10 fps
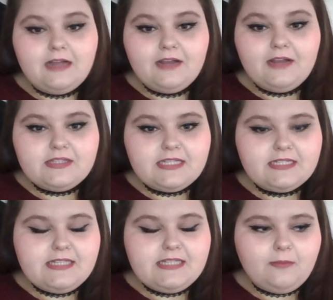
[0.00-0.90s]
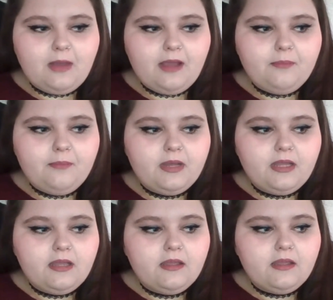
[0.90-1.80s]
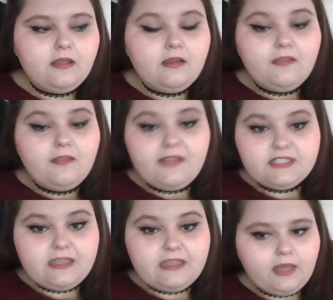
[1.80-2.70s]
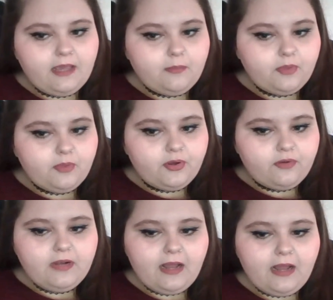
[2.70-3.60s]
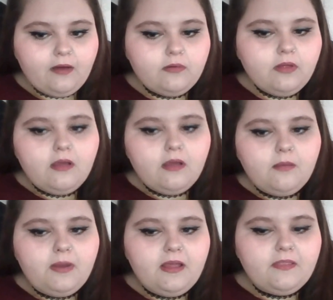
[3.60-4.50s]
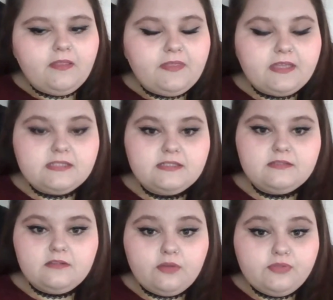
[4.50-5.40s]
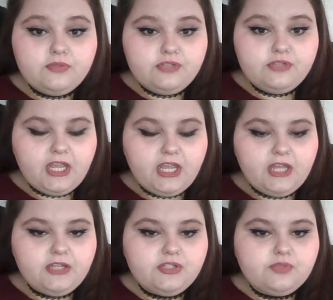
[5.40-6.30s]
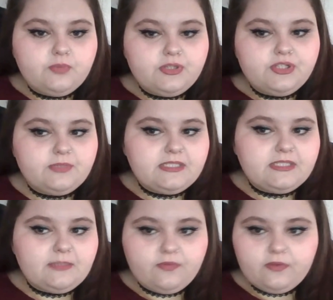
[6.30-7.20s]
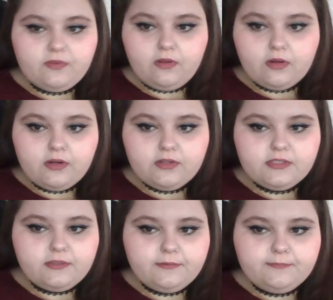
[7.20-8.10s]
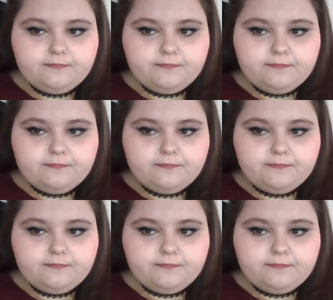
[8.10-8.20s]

I know it's, like, TMI, but that's just how I am with her for now. But things, you know, do change once you're with someone for longer, so.